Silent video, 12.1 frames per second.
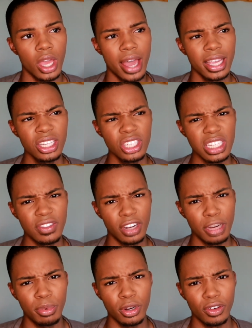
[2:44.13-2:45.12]
I guess just
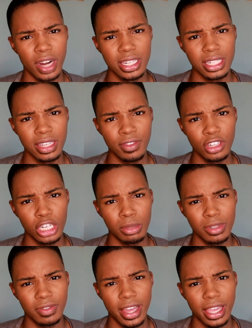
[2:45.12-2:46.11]
very progressive in
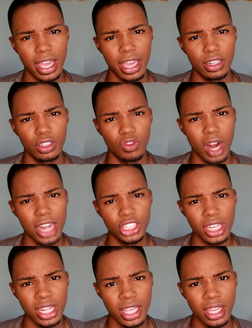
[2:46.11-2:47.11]
terms of like
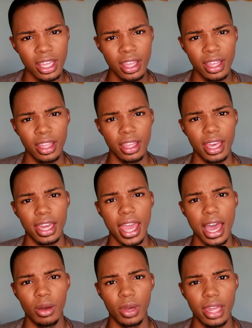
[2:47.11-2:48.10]
androgyny and
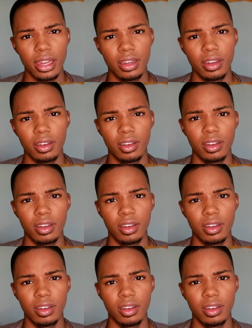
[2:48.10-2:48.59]
how it